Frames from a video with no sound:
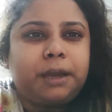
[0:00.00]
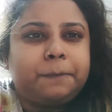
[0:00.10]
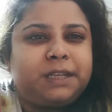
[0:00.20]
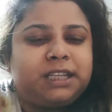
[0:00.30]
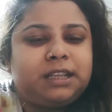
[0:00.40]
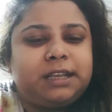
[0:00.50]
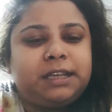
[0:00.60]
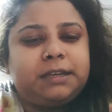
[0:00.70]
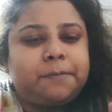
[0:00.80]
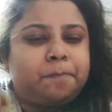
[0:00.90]

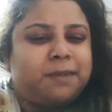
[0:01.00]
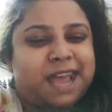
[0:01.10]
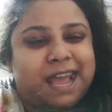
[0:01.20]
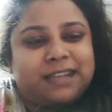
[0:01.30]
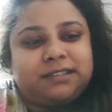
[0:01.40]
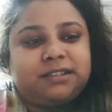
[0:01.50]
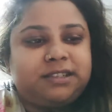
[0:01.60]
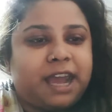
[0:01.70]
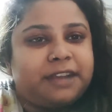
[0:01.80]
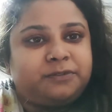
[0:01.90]
completely bland
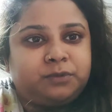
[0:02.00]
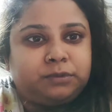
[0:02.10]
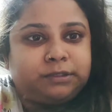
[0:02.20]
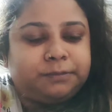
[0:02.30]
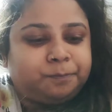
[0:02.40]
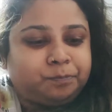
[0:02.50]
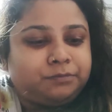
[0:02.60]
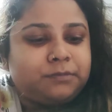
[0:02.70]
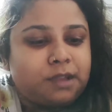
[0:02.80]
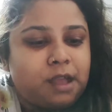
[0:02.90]
diet food.
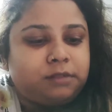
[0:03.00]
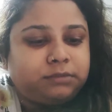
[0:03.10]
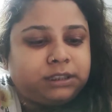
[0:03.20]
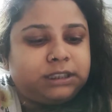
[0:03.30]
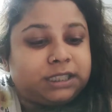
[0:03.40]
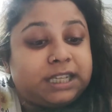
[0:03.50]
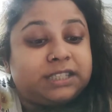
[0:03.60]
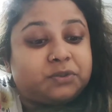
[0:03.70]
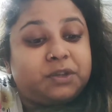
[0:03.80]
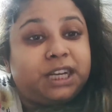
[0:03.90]
It
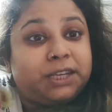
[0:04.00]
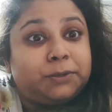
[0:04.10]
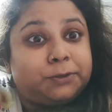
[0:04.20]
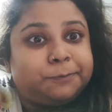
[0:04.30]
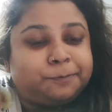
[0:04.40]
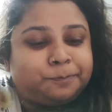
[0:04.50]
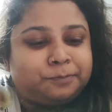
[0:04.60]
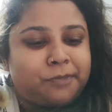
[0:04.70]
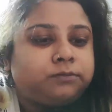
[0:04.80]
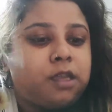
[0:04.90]
tastes really good
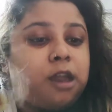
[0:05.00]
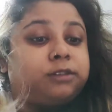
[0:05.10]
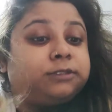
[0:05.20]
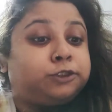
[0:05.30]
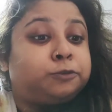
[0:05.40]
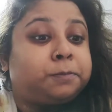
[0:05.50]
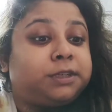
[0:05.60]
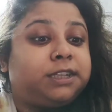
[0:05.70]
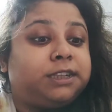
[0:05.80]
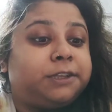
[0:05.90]
and
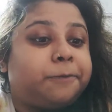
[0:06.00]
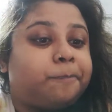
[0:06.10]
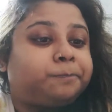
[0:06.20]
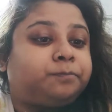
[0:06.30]
super healthy.